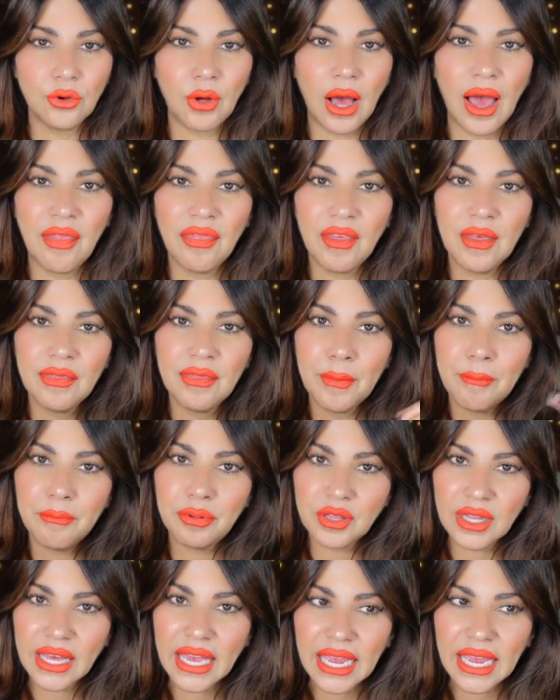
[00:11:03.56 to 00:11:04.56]
and then the
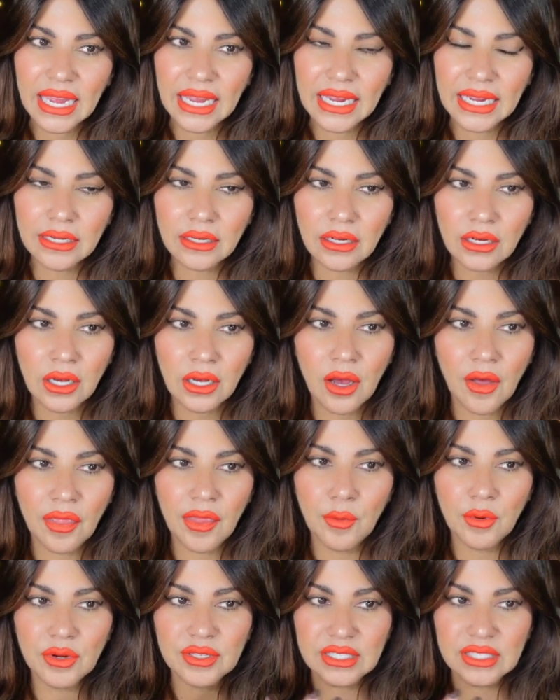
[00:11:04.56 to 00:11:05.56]
blade,
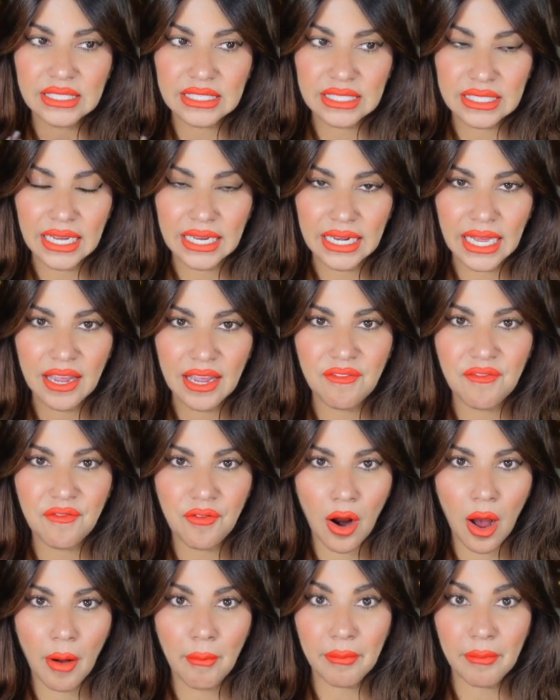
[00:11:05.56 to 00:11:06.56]
there was the DNA
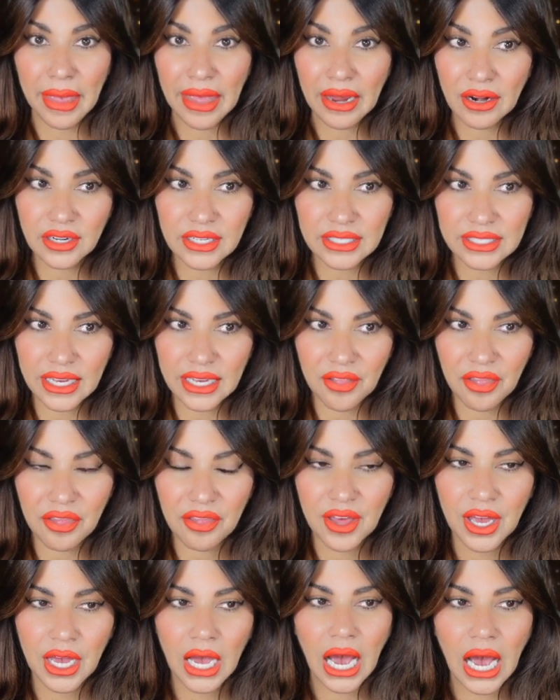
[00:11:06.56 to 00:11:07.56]
from
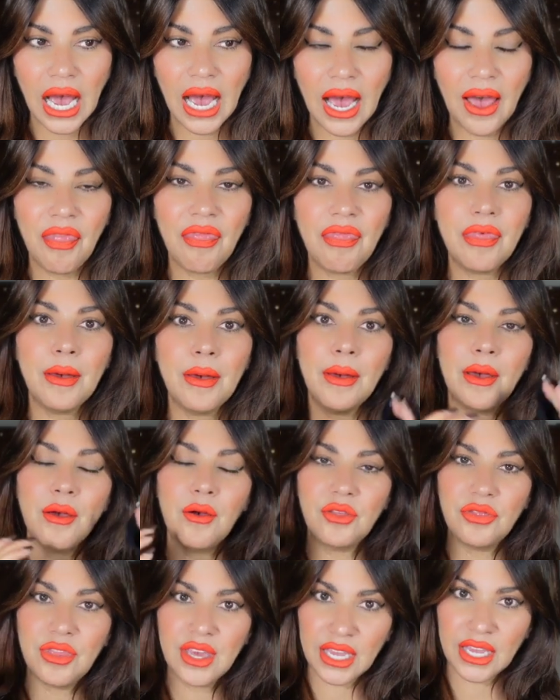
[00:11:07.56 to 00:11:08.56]
Meredith. And
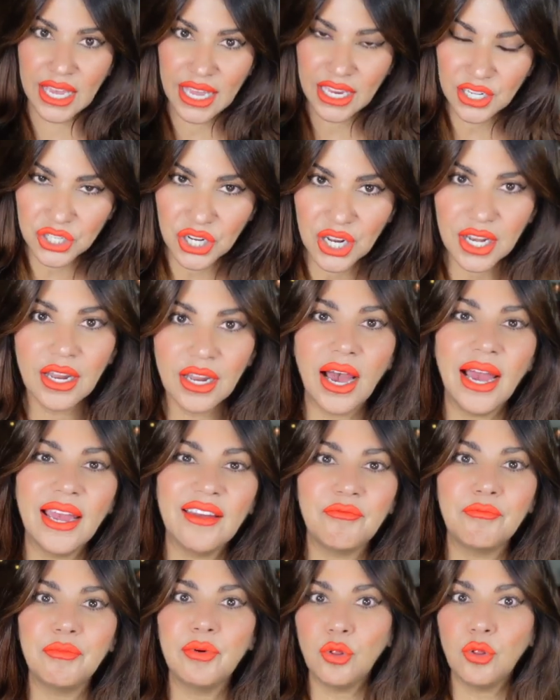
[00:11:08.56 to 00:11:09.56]
the kitchen
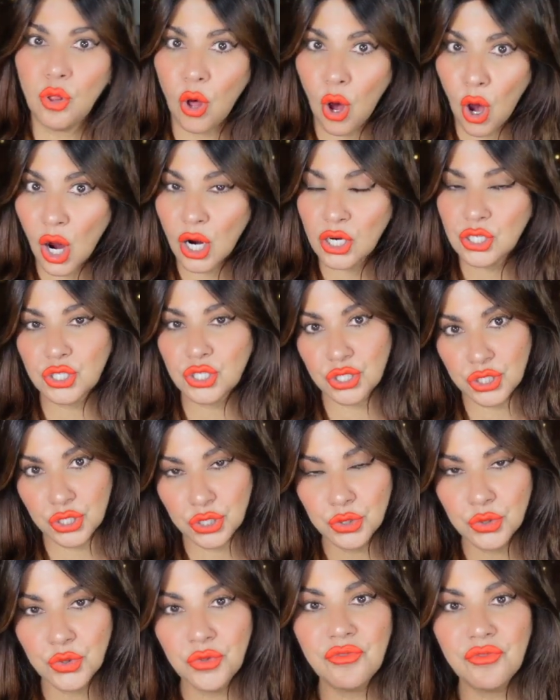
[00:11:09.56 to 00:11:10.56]
knife belonged
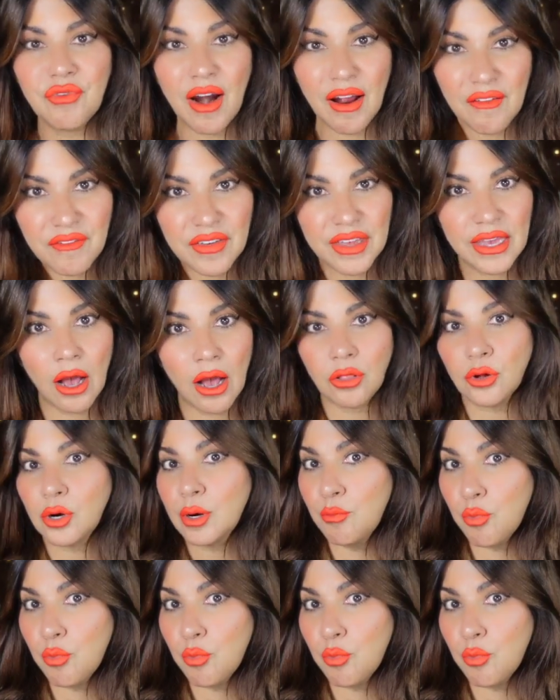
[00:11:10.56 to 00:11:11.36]
to Raffaele, her